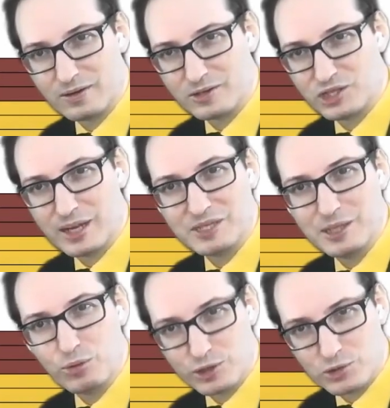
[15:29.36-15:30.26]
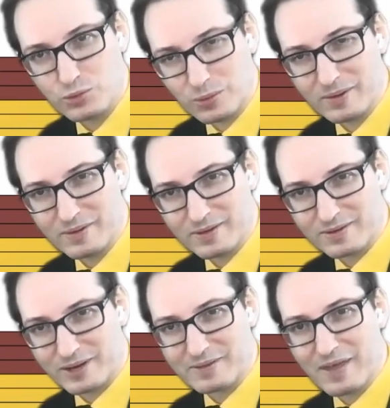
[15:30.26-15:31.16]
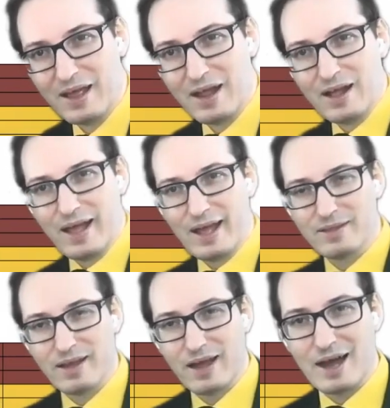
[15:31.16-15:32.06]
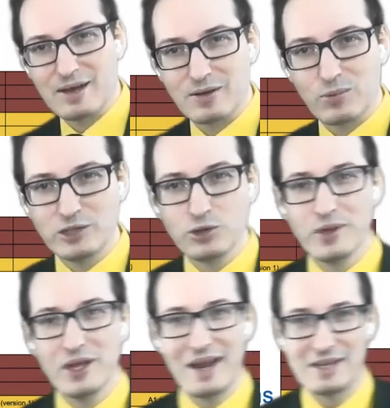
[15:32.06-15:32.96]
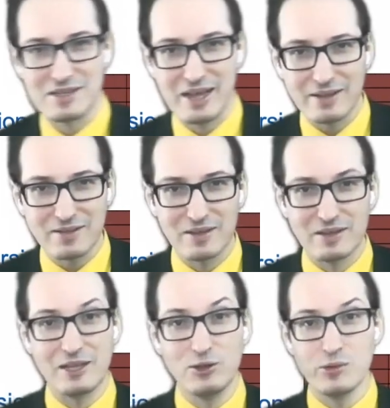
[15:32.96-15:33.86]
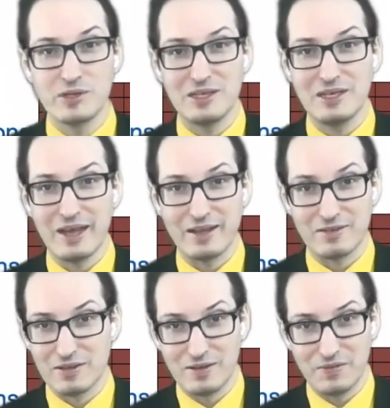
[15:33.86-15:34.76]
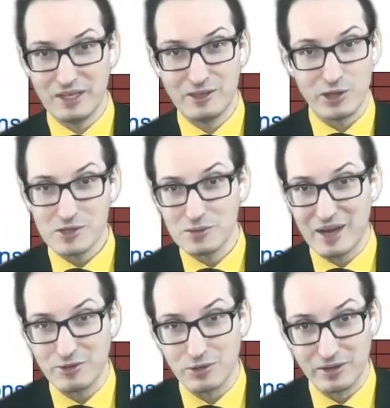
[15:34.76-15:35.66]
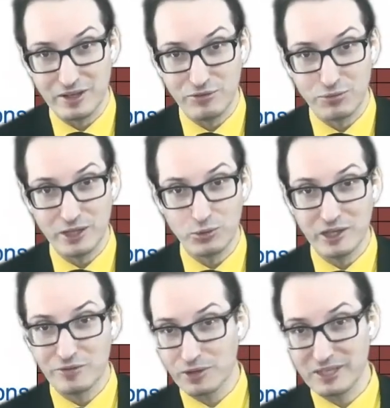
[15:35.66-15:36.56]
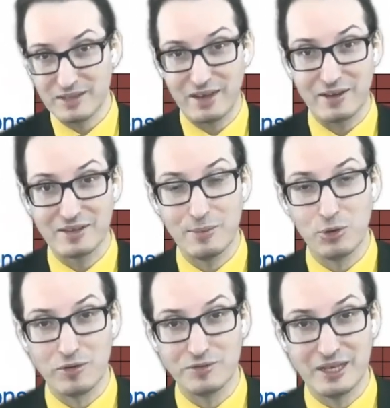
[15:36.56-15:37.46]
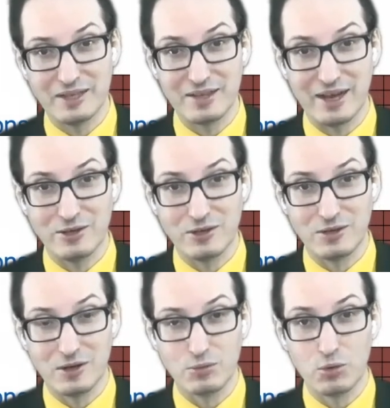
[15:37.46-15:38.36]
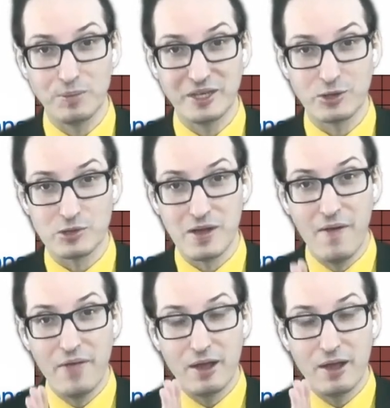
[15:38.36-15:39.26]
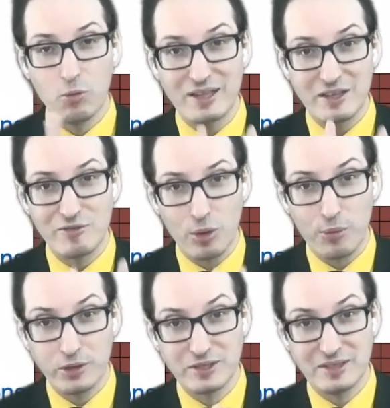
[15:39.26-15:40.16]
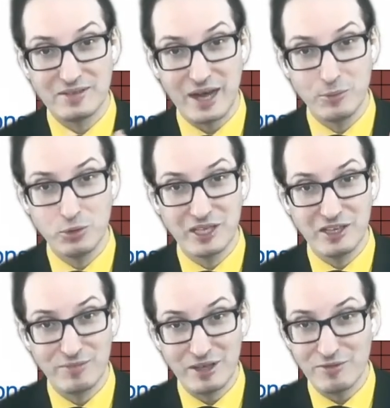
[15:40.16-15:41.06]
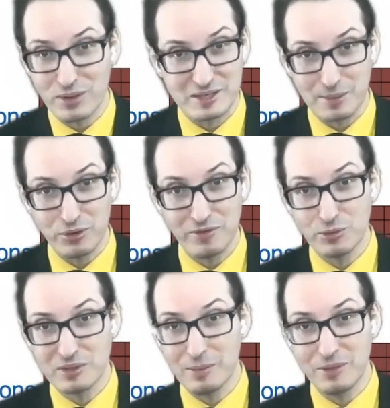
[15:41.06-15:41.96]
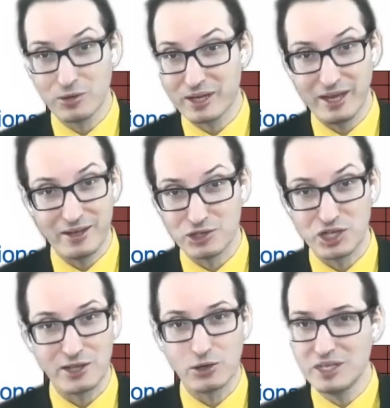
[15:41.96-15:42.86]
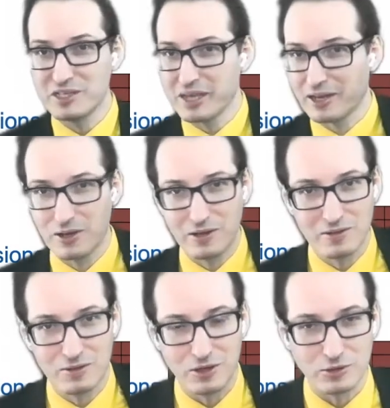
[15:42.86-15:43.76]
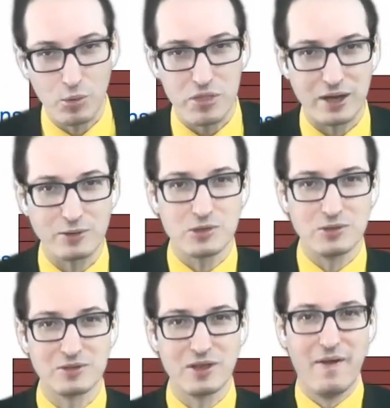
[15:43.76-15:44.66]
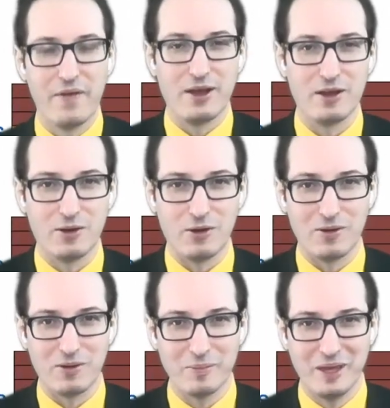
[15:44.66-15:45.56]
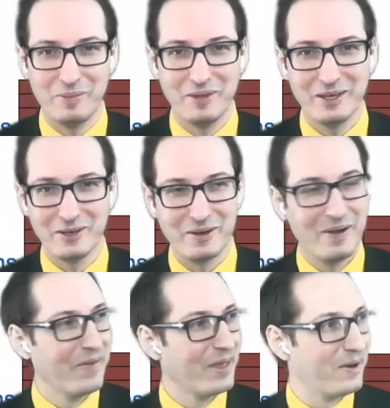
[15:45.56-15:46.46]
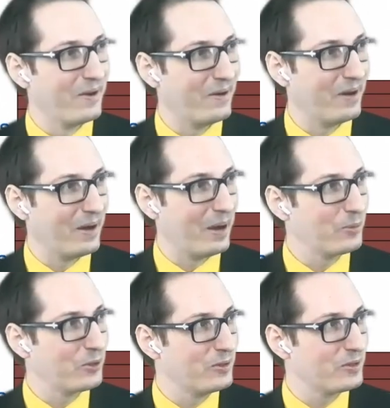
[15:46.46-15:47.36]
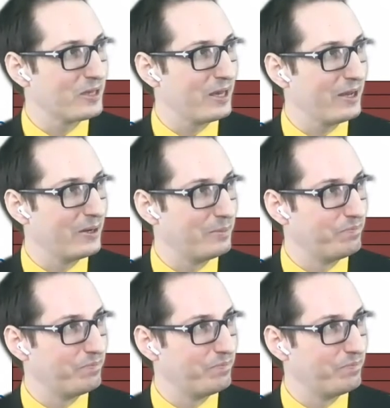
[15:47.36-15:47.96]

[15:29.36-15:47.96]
GMT +2, right? And when you realize that, then you see that it doesn't matter if we do it for the entire table of the entire row, because whatever point in time you give me, for example, if you tell me, okay, January 2nd, 2000, or maybe I'm going to say